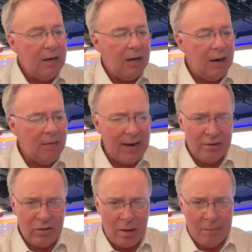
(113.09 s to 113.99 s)

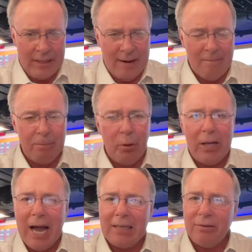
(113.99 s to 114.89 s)
that is coming in.
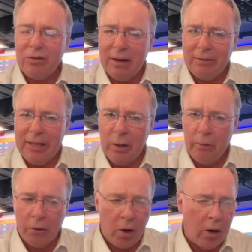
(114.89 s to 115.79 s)
Pretty active 7 day
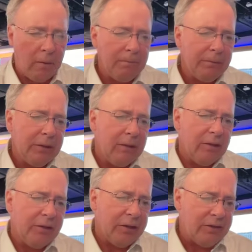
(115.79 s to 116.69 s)
overall.
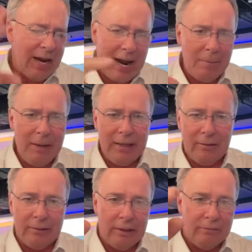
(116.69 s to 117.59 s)
The timing
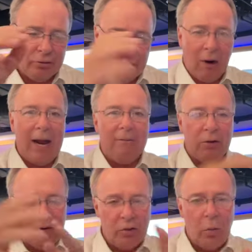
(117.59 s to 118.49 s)
of dry
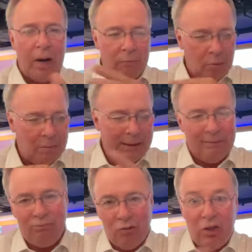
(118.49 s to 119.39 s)
versus wet will
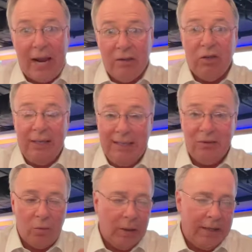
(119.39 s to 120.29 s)
be changing.
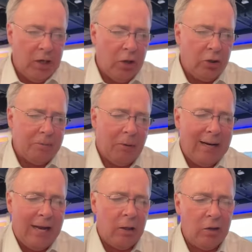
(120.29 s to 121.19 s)
That's the way it goes. But
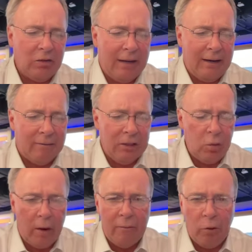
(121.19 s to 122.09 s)
right now it looks like every
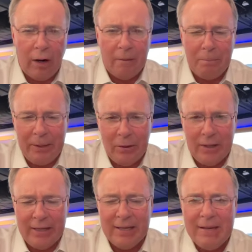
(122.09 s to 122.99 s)
24-hour period